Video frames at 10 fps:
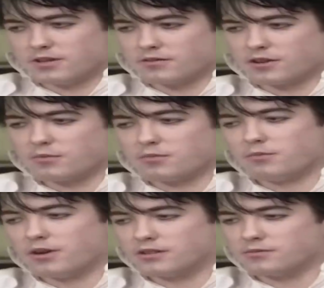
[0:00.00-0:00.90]
never
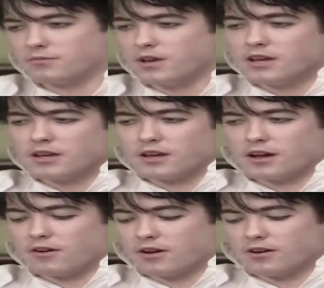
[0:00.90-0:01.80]
compromise
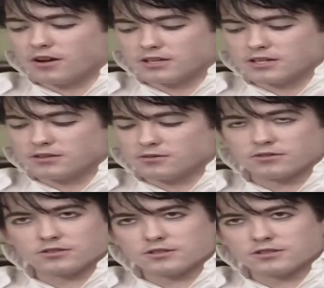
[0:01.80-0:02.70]
our own
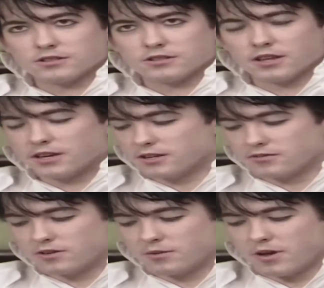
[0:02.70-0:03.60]
ideals, then it
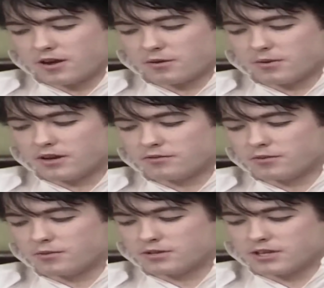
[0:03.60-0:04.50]
doesn't really matter. I mean, if
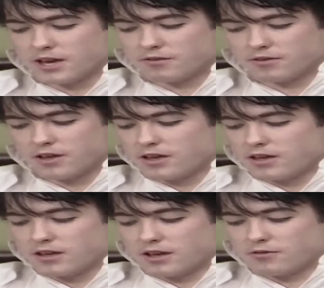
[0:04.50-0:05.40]
we were to have
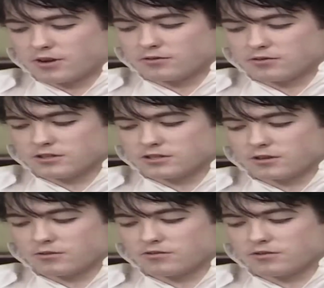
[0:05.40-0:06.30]
a record that
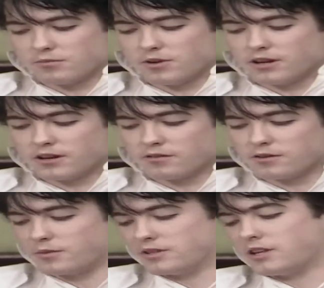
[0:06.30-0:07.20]
sold 3 million, I
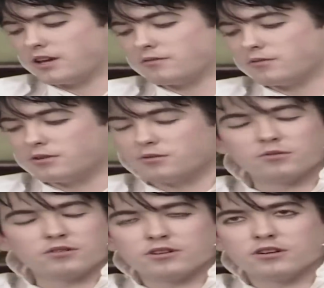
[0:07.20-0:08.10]
very much doubt if we'd all
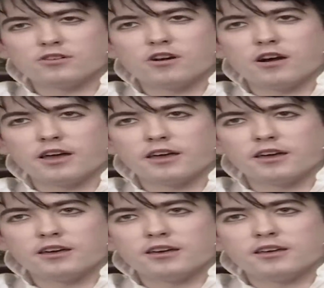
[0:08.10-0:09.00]
cry
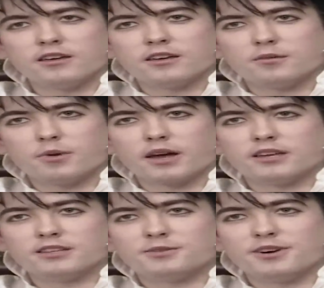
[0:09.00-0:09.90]
back
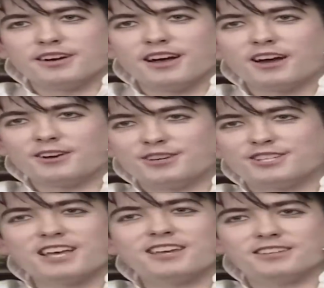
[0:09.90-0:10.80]
into our hungry
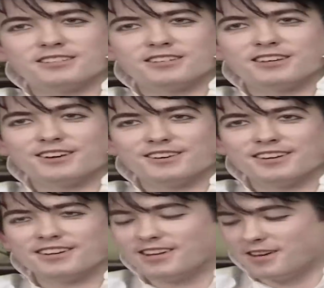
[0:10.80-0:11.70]
cellars, you know,
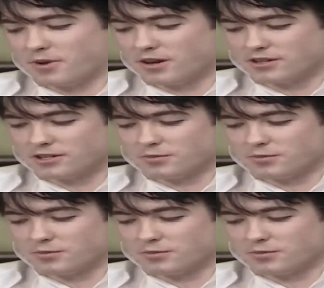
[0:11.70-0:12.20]
and our poetry